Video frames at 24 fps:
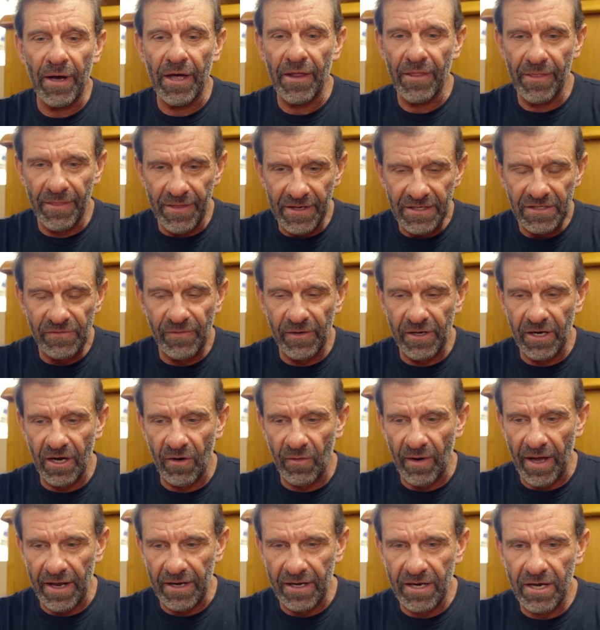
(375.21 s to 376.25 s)
But this video
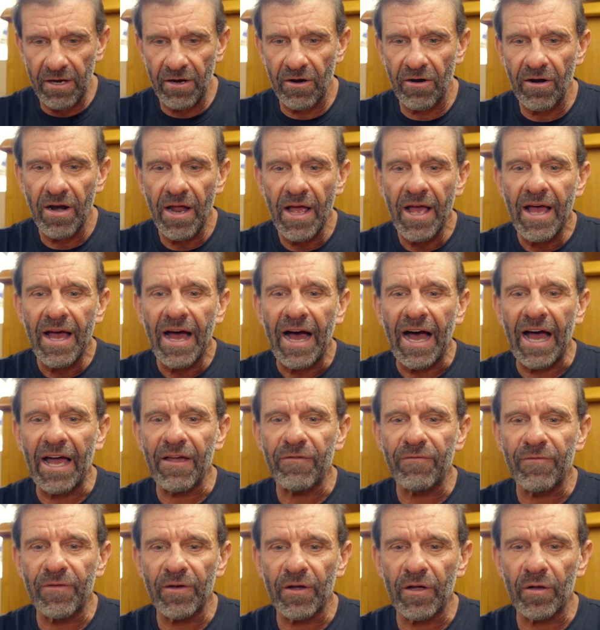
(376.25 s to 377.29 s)
right here,
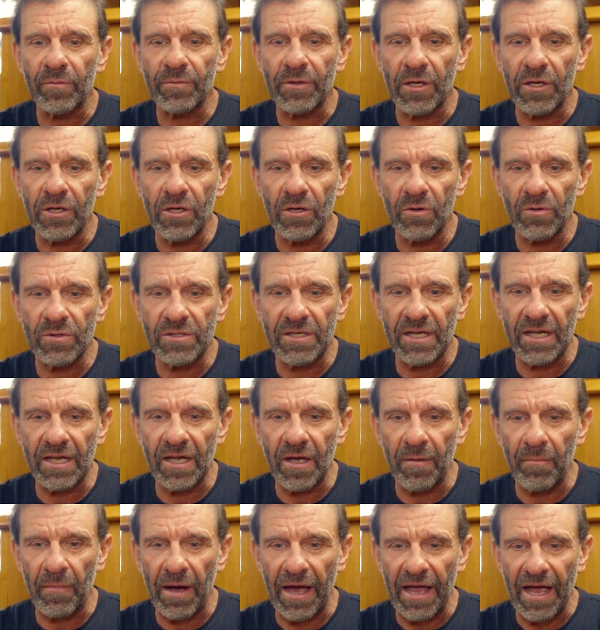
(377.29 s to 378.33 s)
I filmed
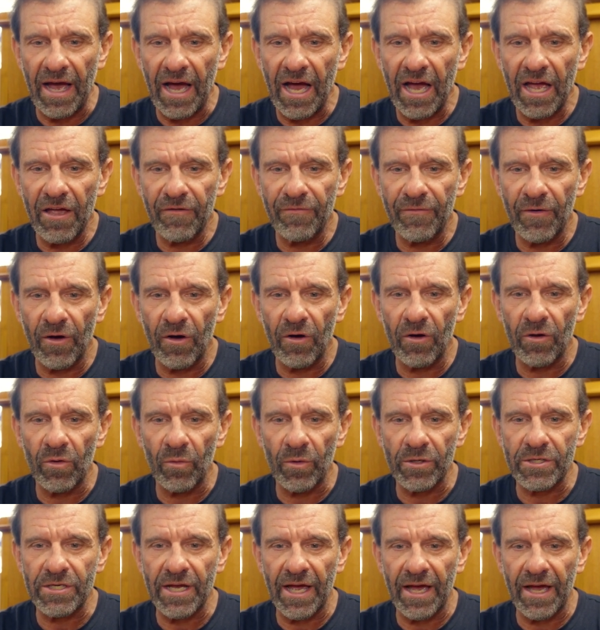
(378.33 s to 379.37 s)
using my iPhone,
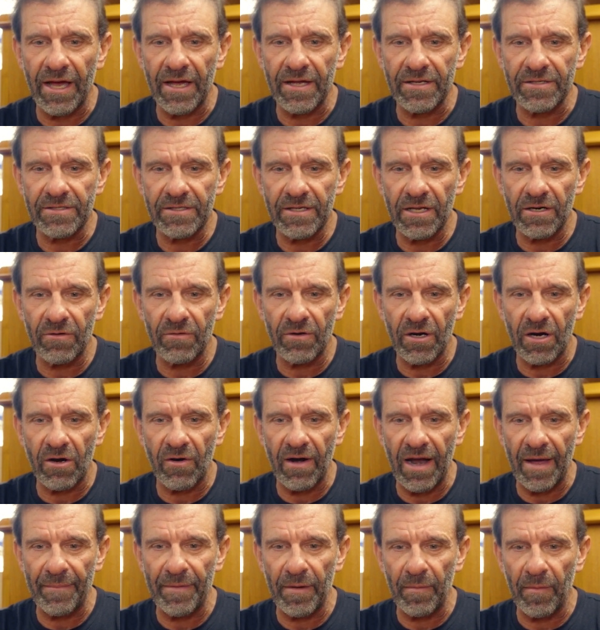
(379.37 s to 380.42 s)
which has, you know, a
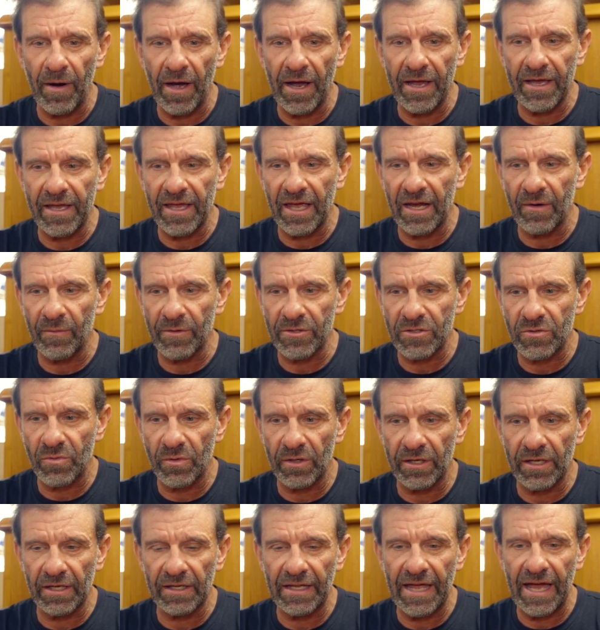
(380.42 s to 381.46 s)
crappy mic, and it was
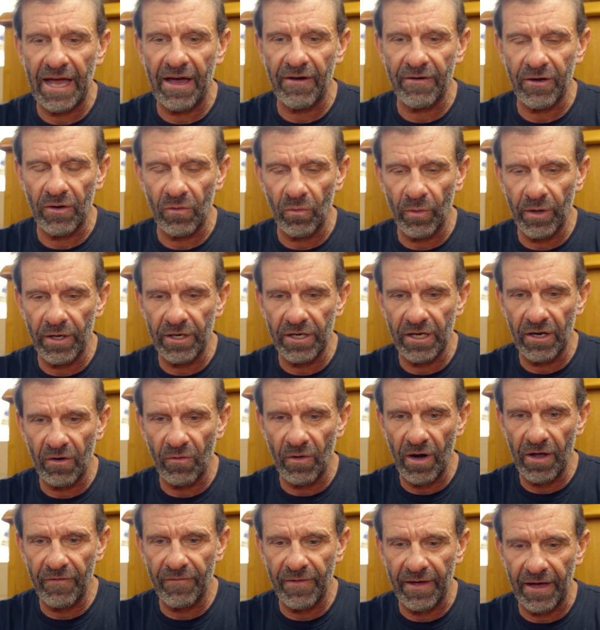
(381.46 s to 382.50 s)
really loud and windy
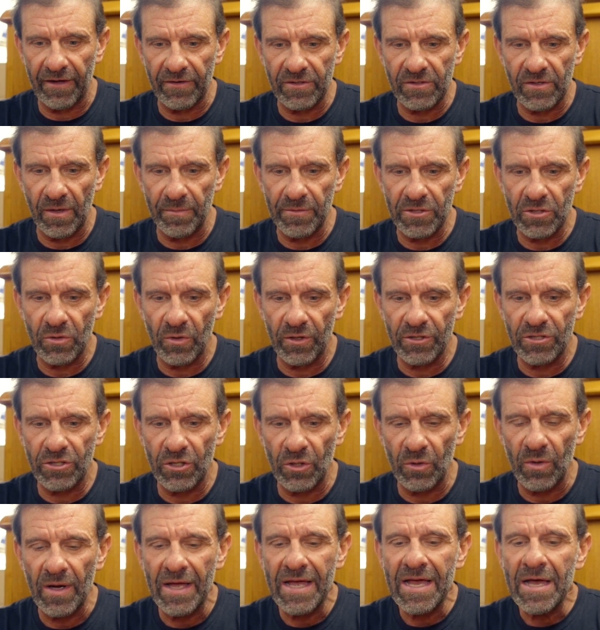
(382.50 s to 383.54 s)
and rough out. So I'm just going
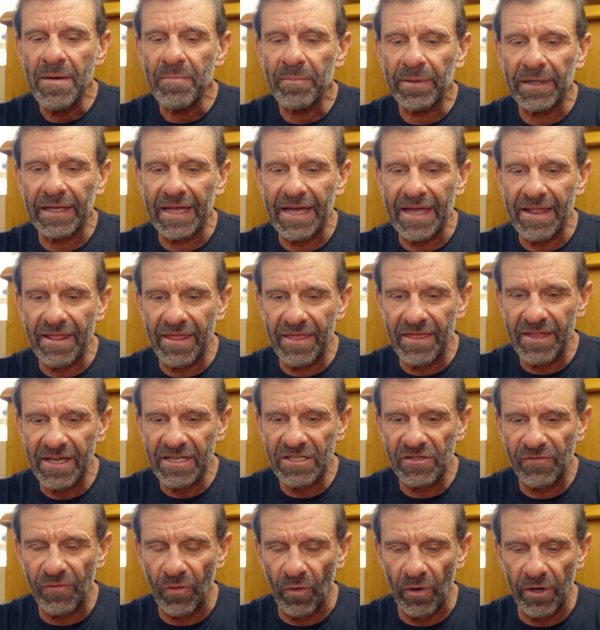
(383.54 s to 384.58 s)
to play
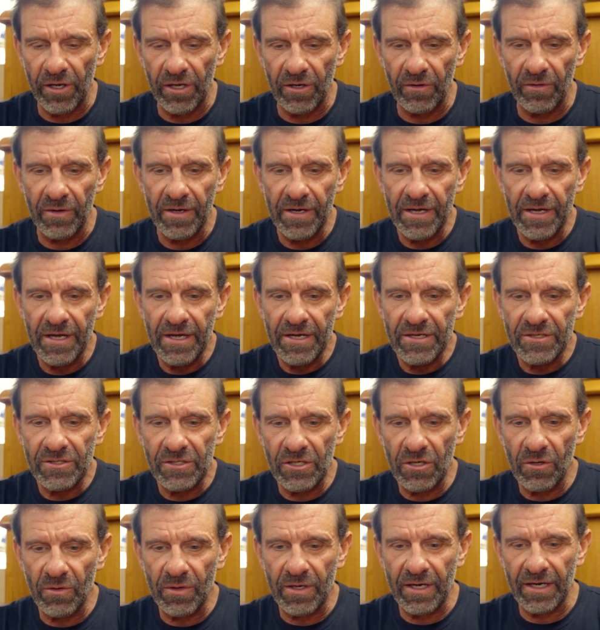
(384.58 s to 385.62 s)
this for you
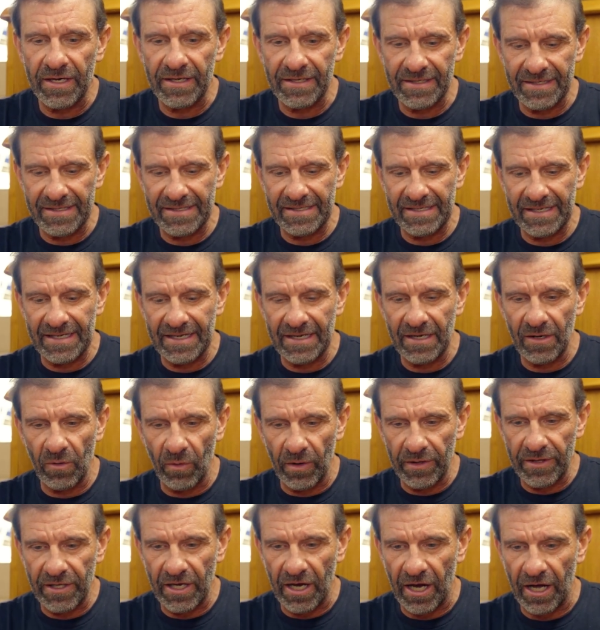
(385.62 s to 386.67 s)
so you can see
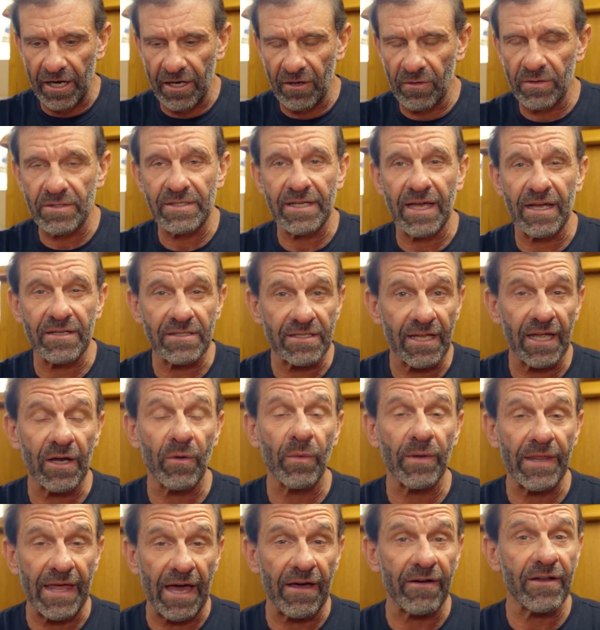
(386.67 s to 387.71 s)
what the audio sounds like
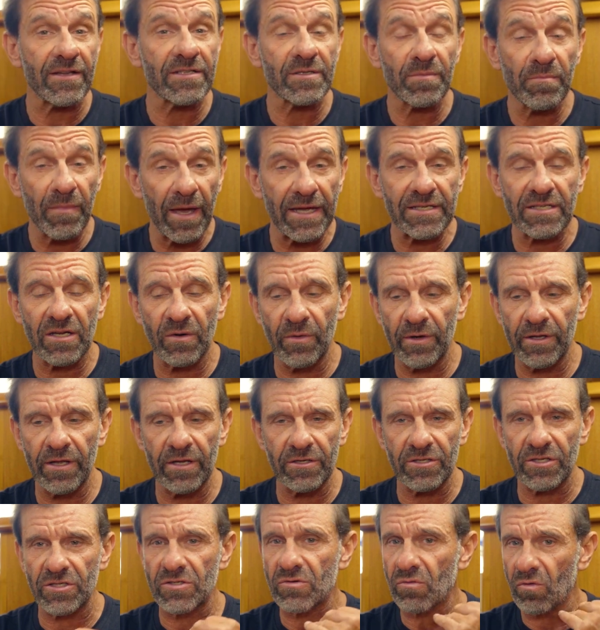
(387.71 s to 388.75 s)
without us messing with it.
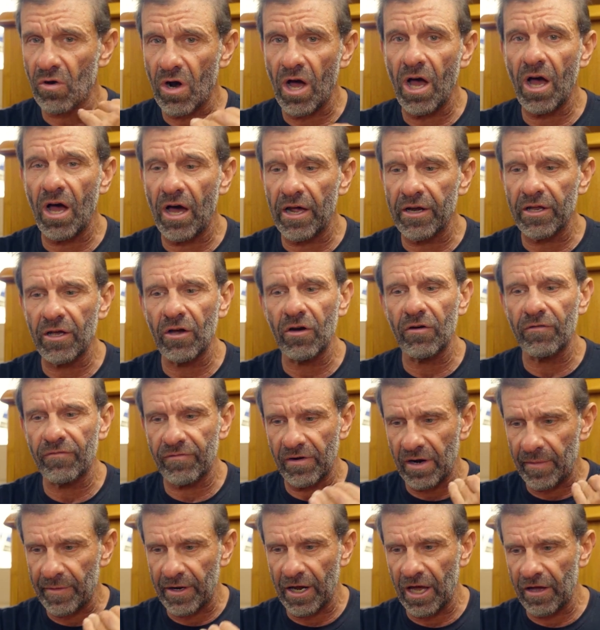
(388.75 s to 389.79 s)
Just raw audio
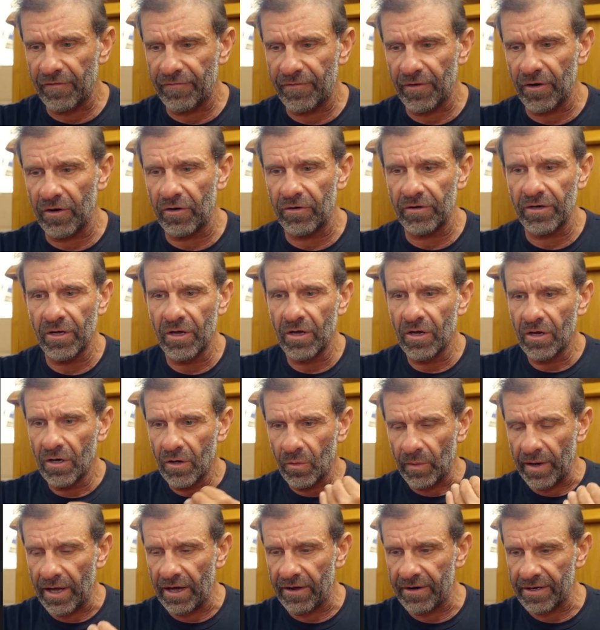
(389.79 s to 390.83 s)
from an iPhone
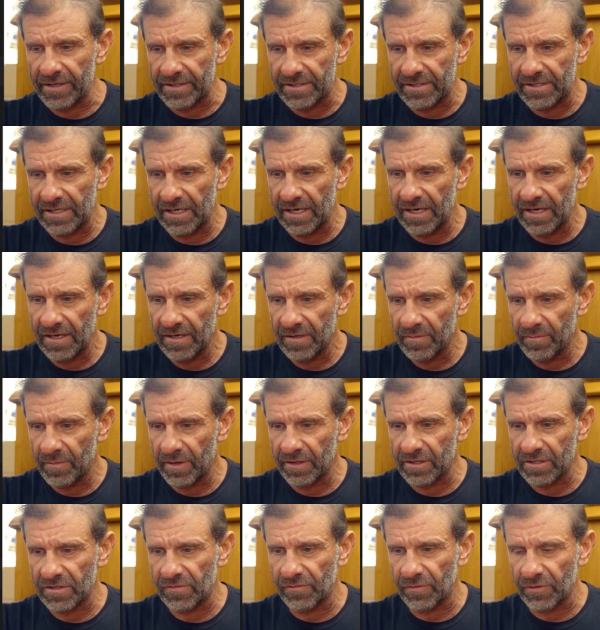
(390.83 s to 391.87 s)
way out at sea.
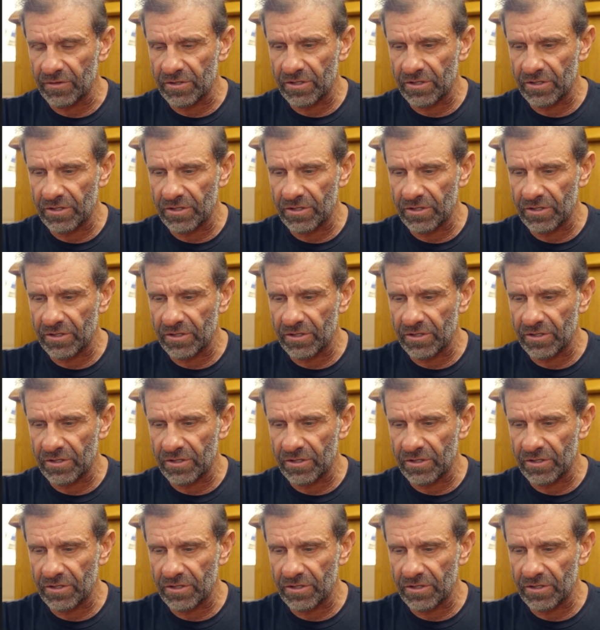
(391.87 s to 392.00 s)
Make this full